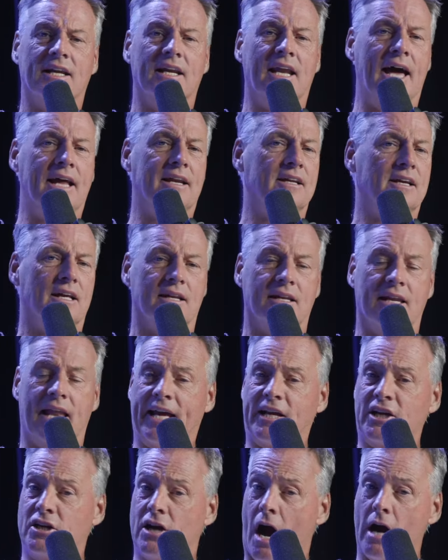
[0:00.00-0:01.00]
Let,
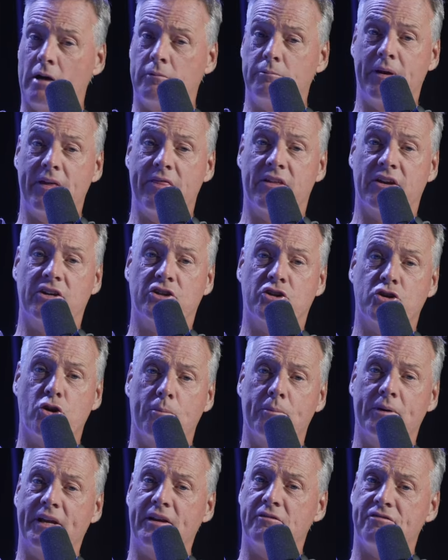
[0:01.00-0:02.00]
let God be the
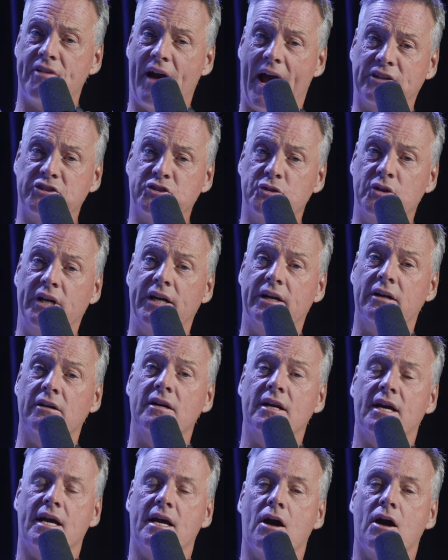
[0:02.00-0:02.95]
determining factor here.